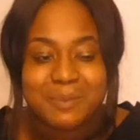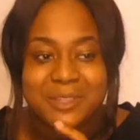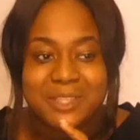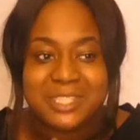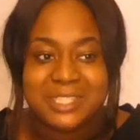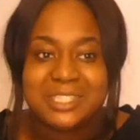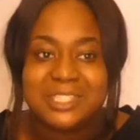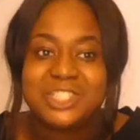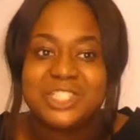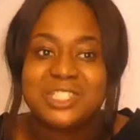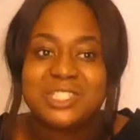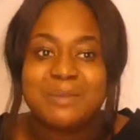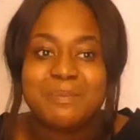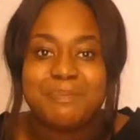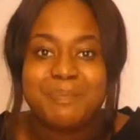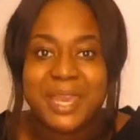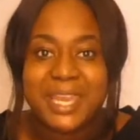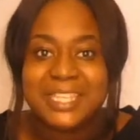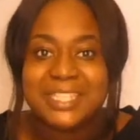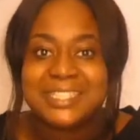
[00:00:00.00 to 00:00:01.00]
But this is just the
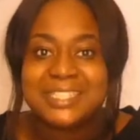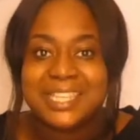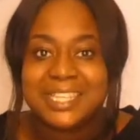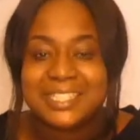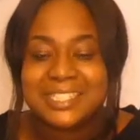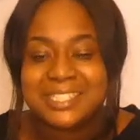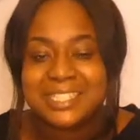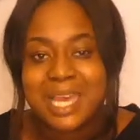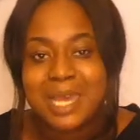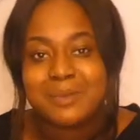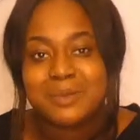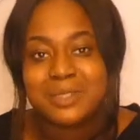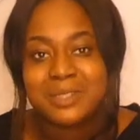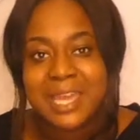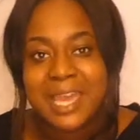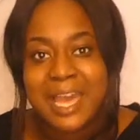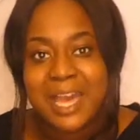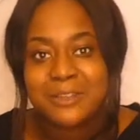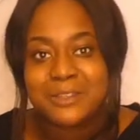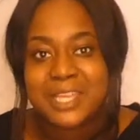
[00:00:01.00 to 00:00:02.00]
basic steps on
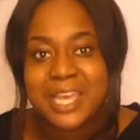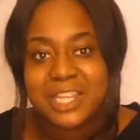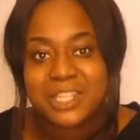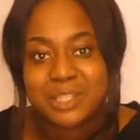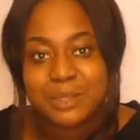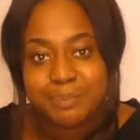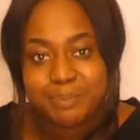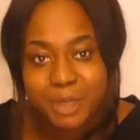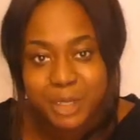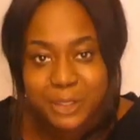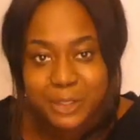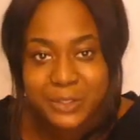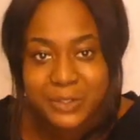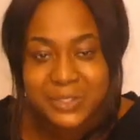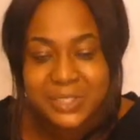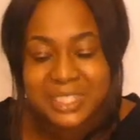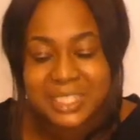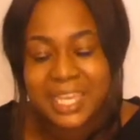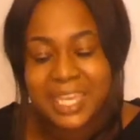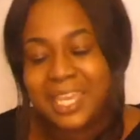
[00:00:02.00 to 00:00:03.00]
how to actually book
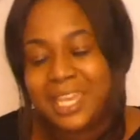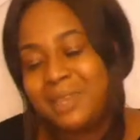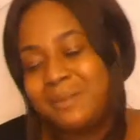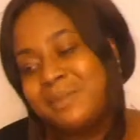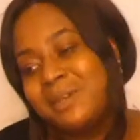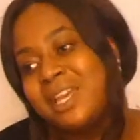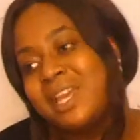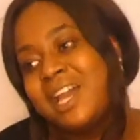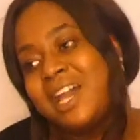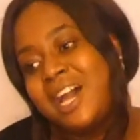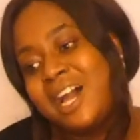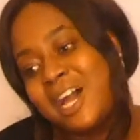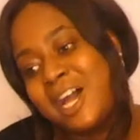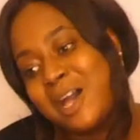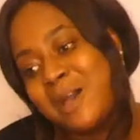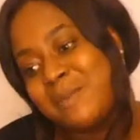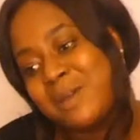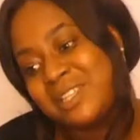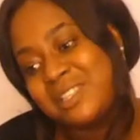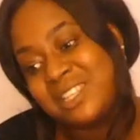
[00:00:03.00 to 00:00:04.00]
your team,
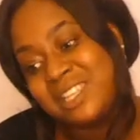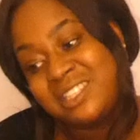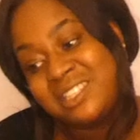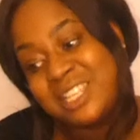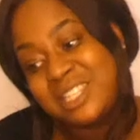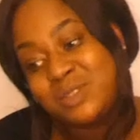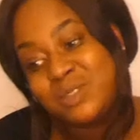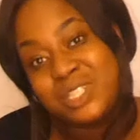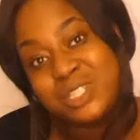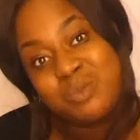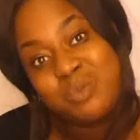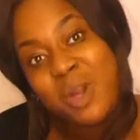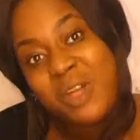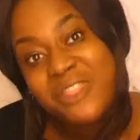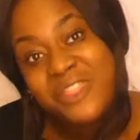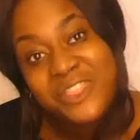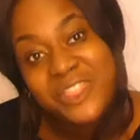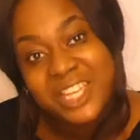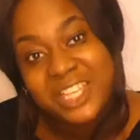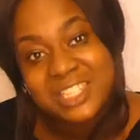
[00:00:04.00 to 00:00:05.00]
and then that's just
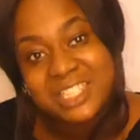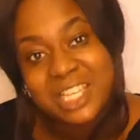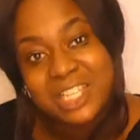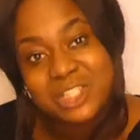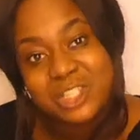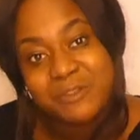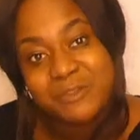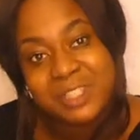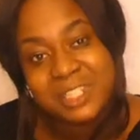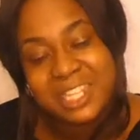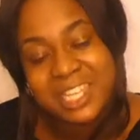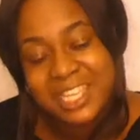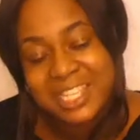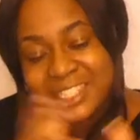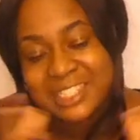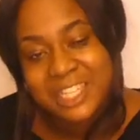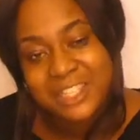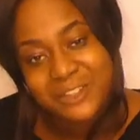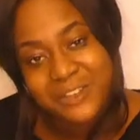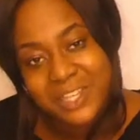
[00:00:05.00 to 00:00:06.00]
one thing ticked off the
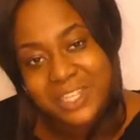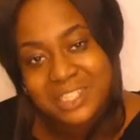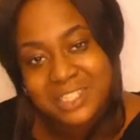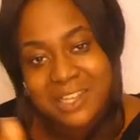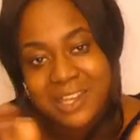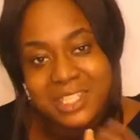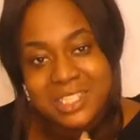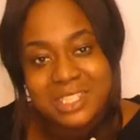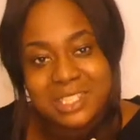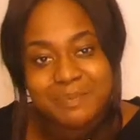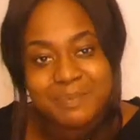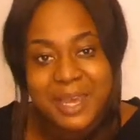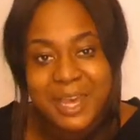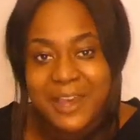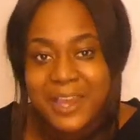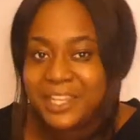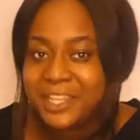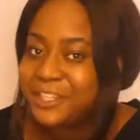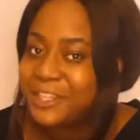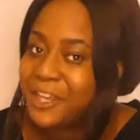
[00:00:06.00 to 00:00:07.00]
list that you're excited
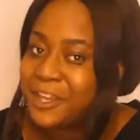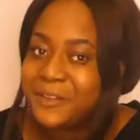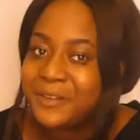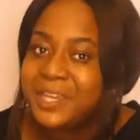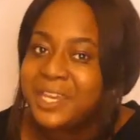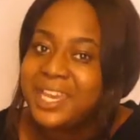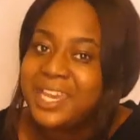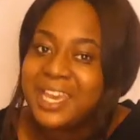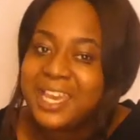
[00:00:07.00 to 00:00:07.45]
about, you know.